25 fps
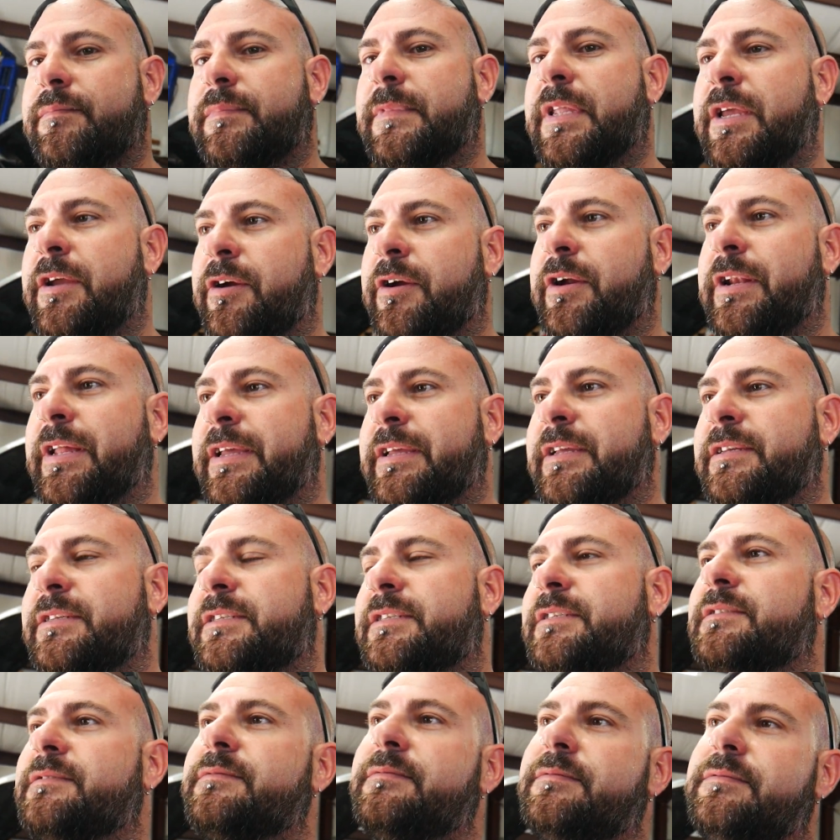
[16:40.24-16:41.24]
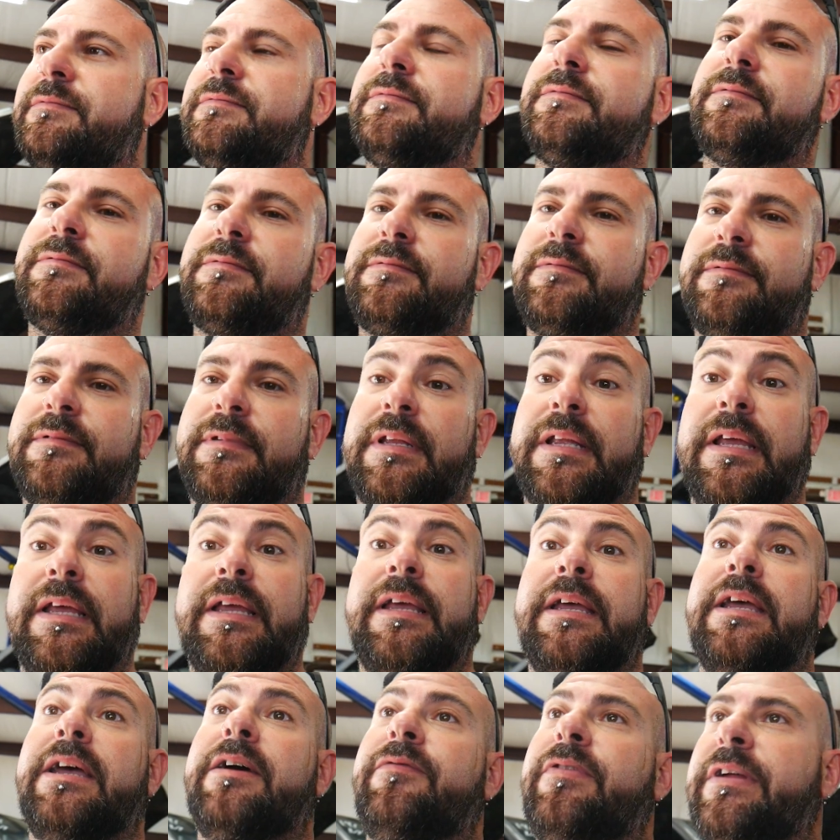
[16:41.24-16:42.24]
here it is.
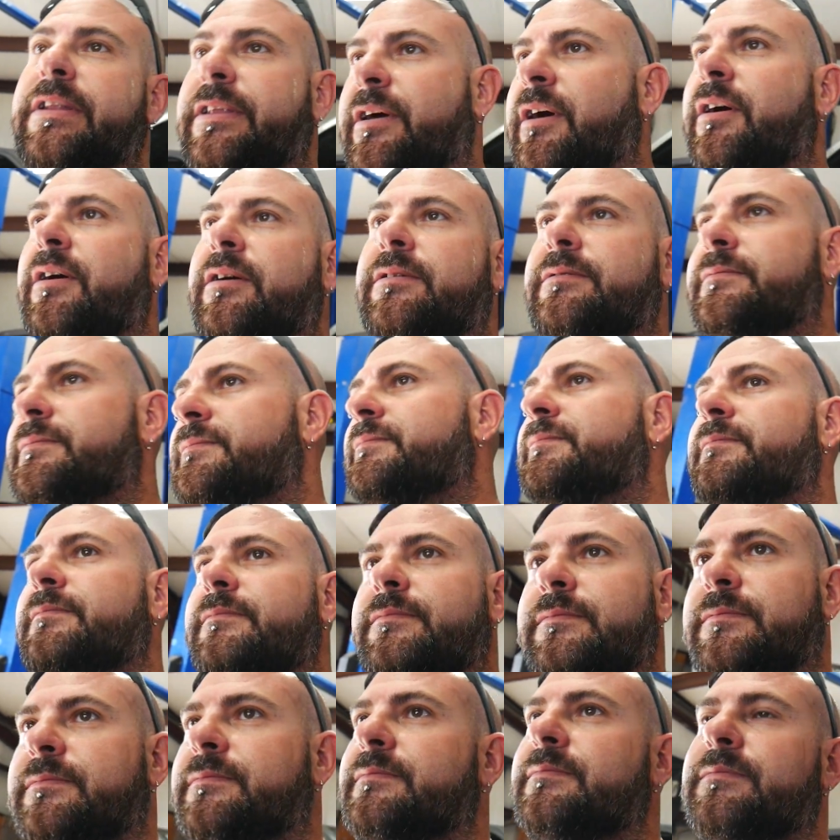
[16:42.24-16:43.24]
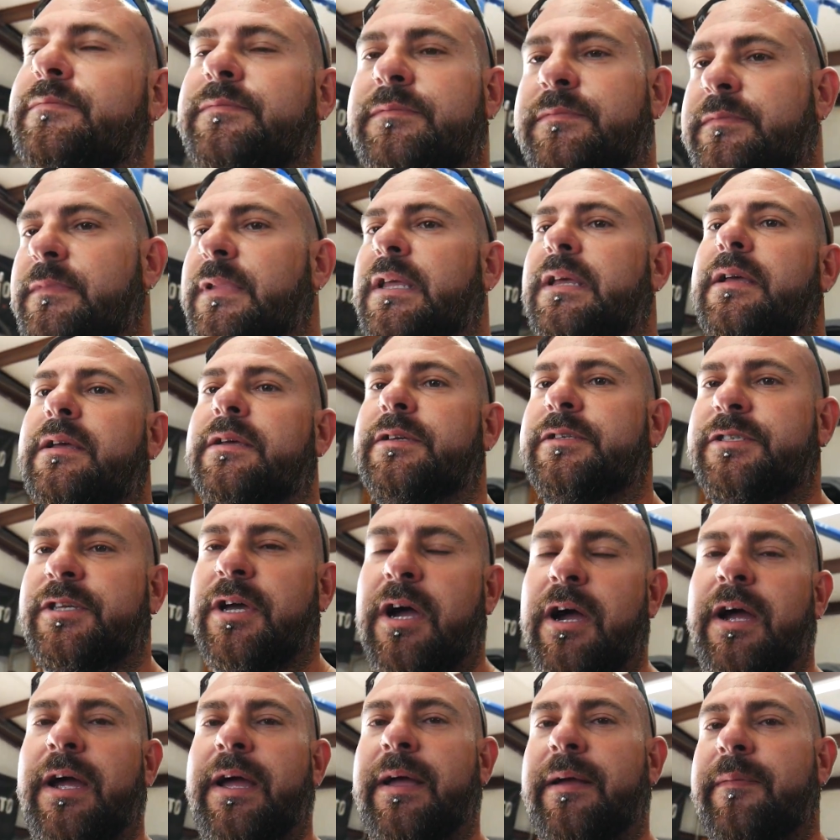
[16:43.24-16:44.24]
If I don't,
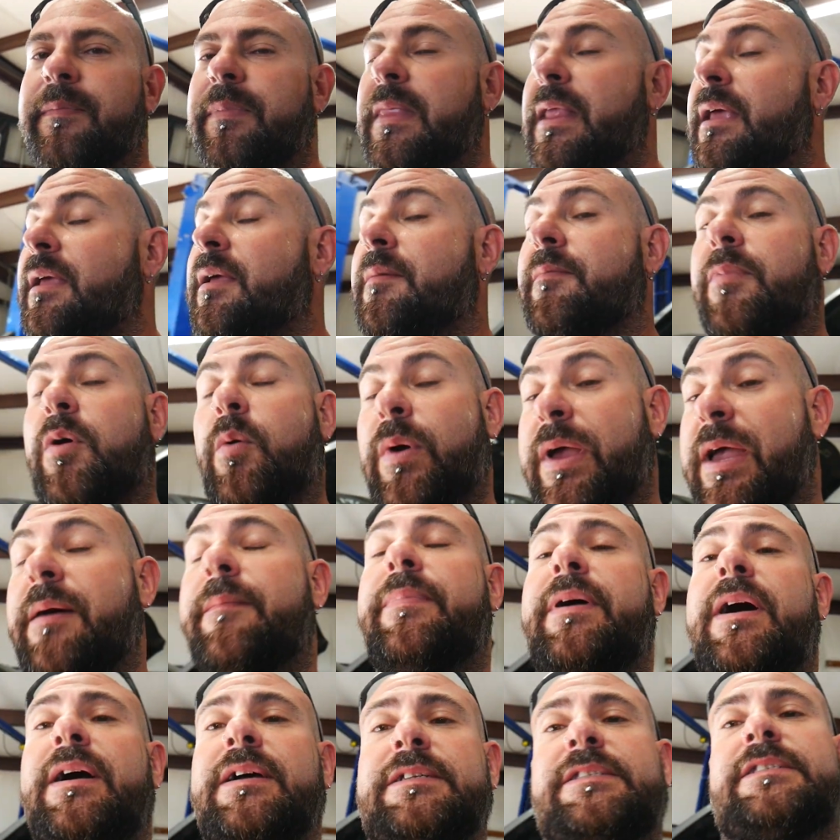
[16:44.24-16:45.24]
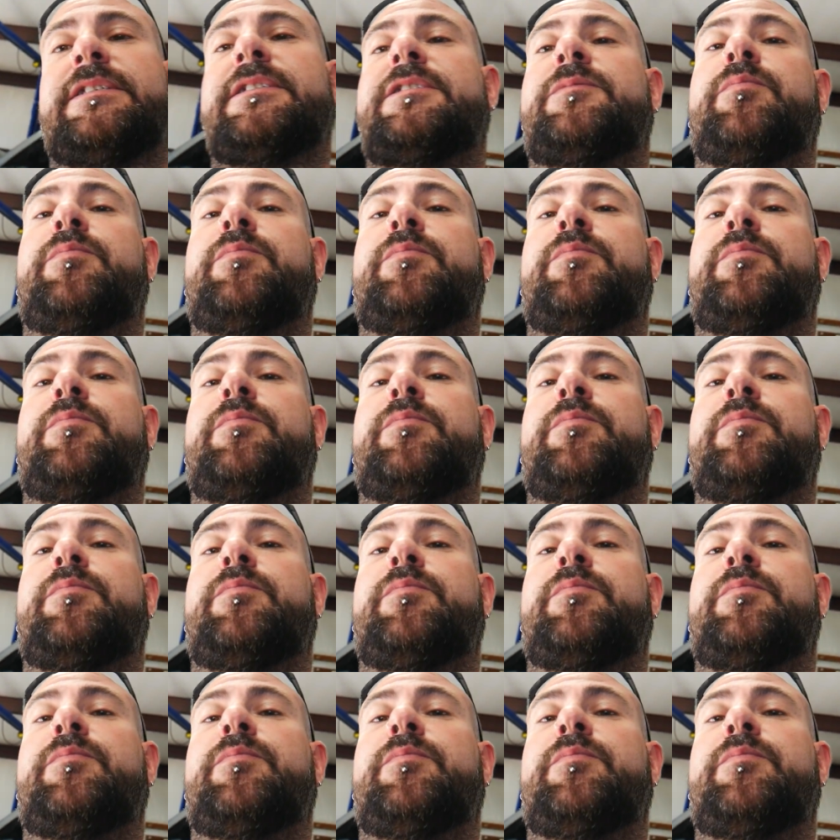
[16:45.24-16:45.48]
sorry. But we unboxed this